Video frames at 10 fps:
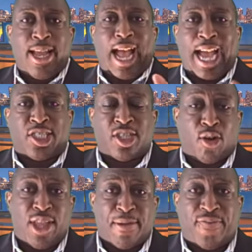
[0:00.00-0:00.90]
I show
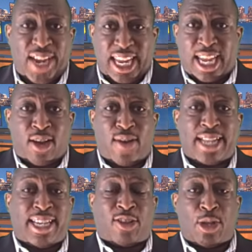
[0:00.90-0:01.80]
them a video and
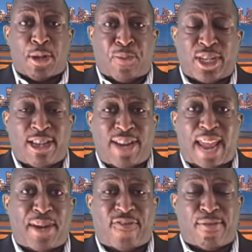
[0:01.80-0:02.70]
tell them to put their name
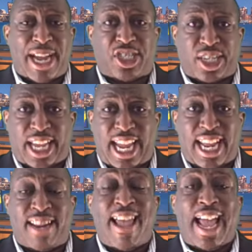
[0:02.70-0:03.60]
and information
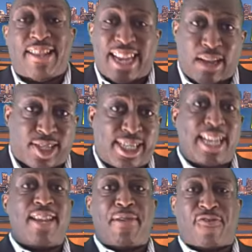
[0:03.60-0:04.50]
in, and then I'll send
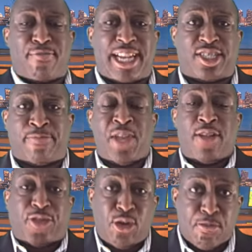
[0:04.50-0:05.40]
them information
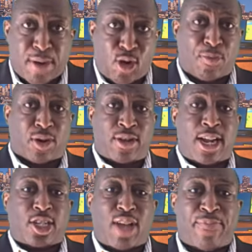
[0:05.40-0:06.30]
through mobile.
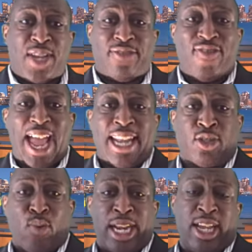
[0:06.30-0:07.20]
So I've done that as a
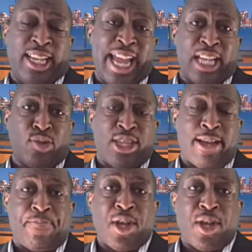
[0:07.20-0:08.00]
way to engage with them.